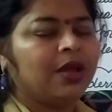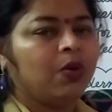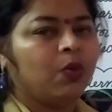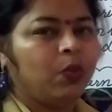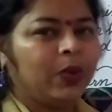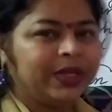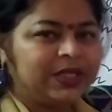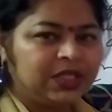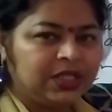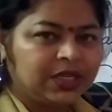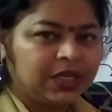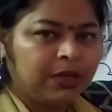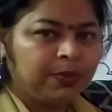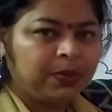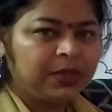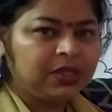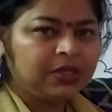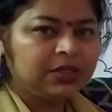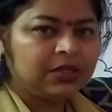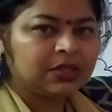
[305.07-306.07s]

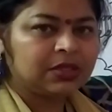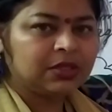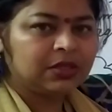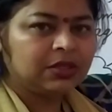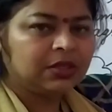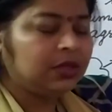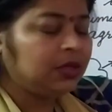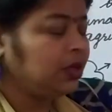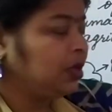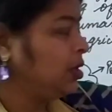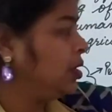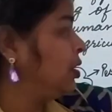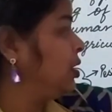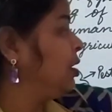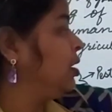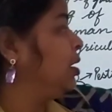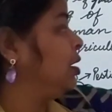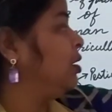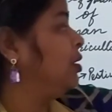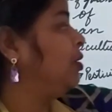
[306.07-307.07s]
vegetables,
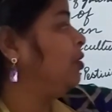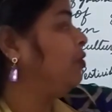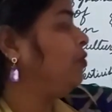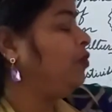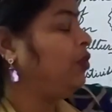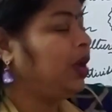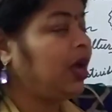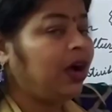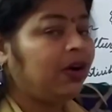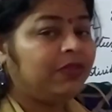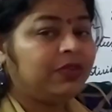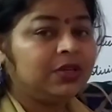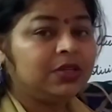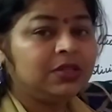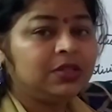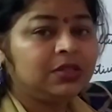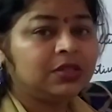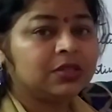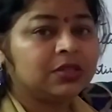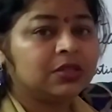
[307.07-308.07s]

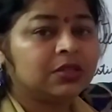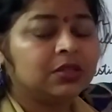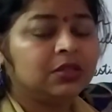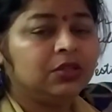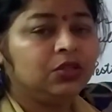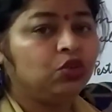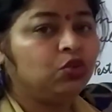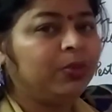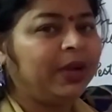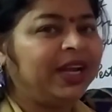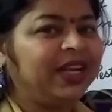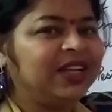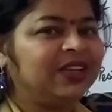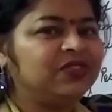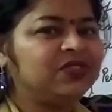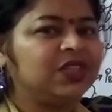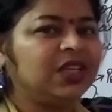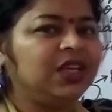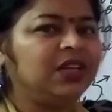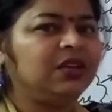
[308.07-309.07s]
flowers. You might
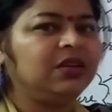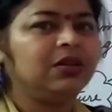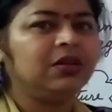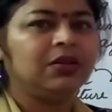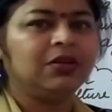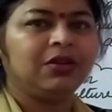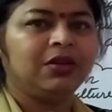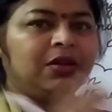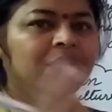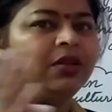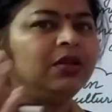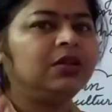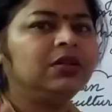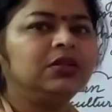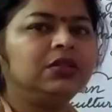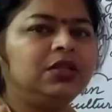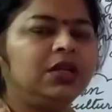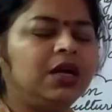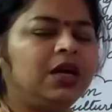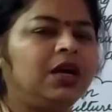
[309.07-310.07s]
have seen
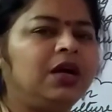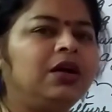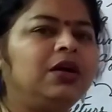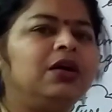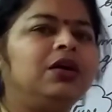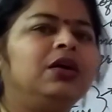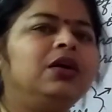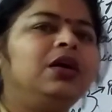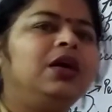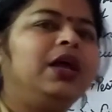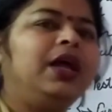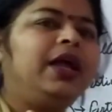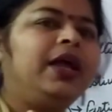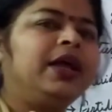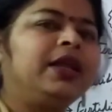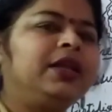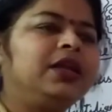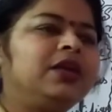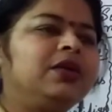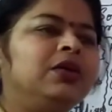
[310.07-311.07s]
the
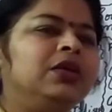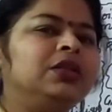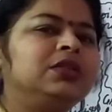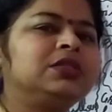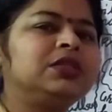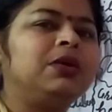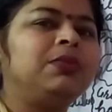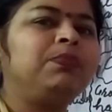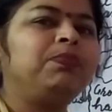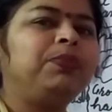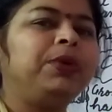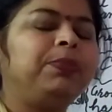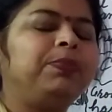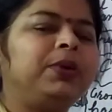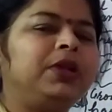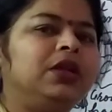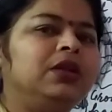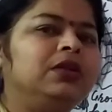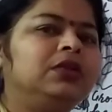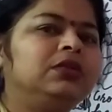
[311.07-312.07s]
some
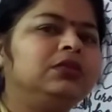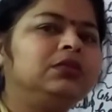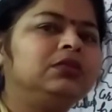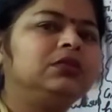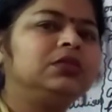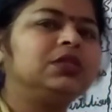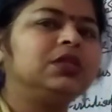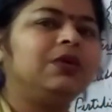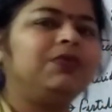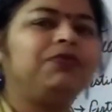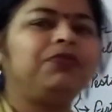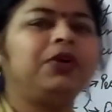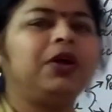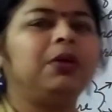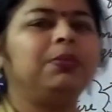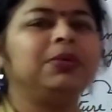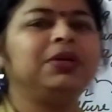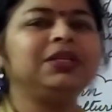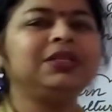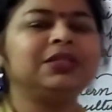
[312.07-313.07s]
people, some
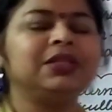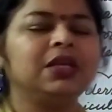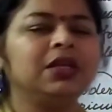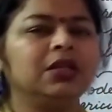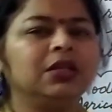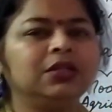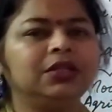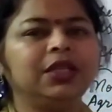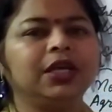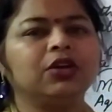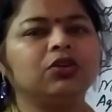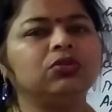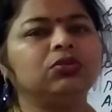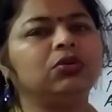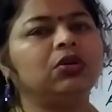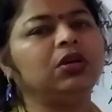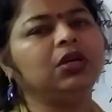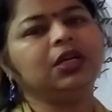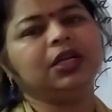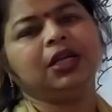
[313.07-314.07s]
farmers, they grow
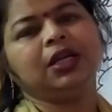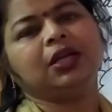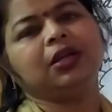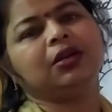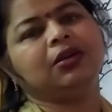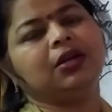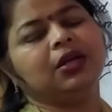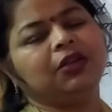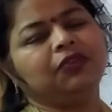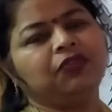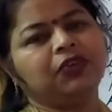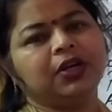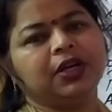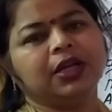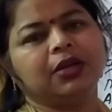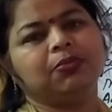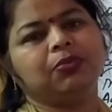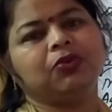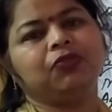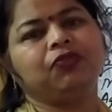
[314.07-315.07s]
only different
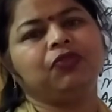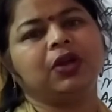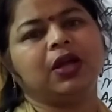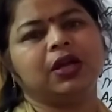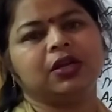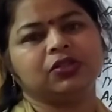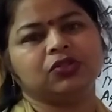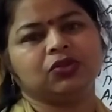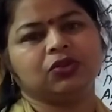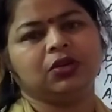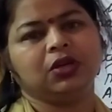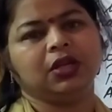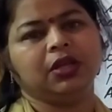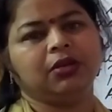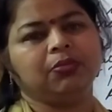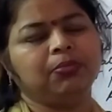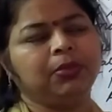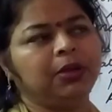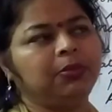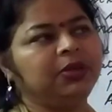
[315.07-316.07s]
type of flowers only.
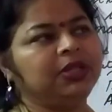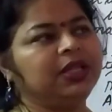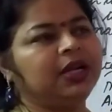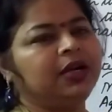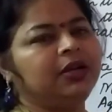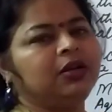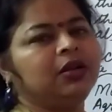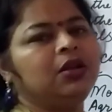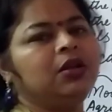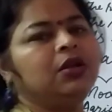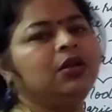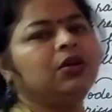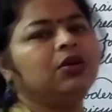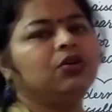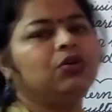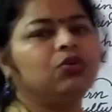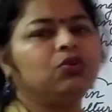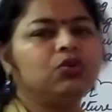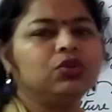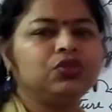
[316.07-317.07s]
Maybe that
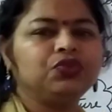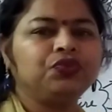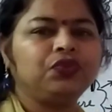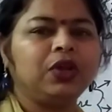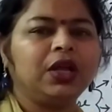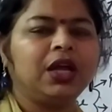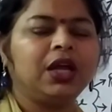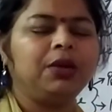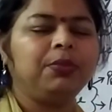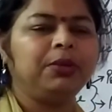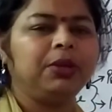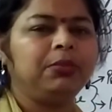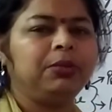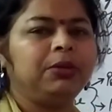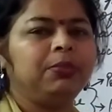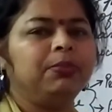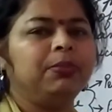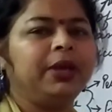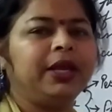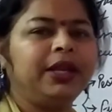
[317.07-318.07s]
rose flower, maybe
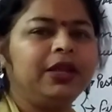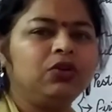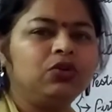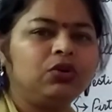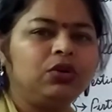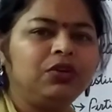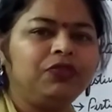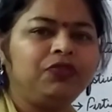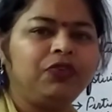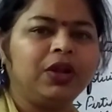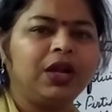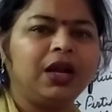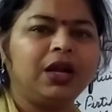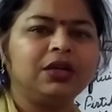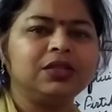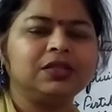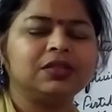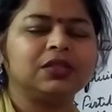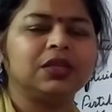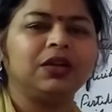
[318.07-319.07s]
marigold flower,
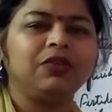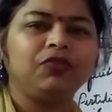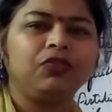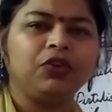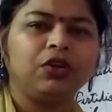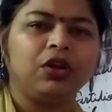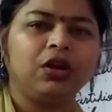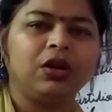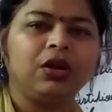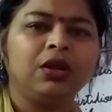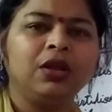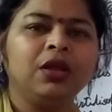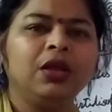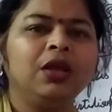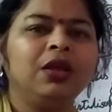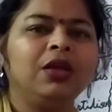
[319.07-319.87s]
sunflower.